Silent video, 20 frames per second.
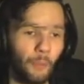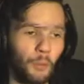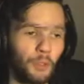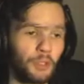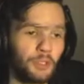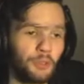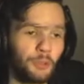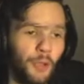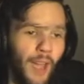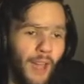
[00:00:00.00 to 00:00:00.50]
What
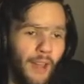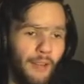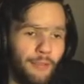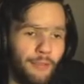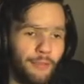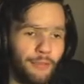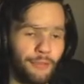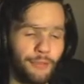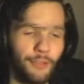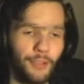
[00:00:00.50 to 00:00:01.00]
do you
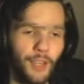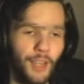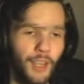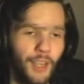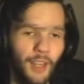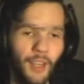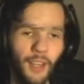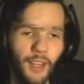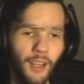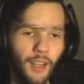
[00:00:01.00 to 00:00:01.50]
have
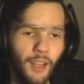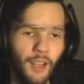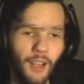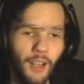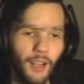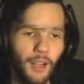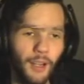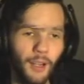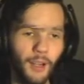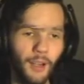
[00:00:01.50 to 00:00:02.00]

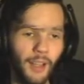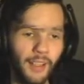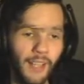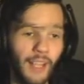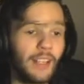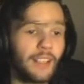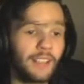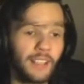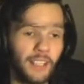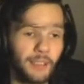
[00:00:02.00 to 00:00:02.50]

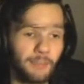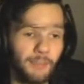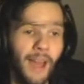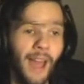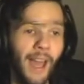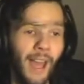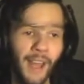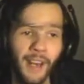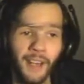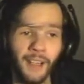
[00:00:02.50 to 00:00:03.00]
against this
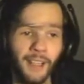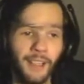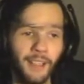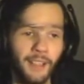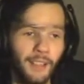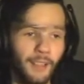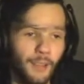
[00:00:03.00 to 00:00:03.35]
man?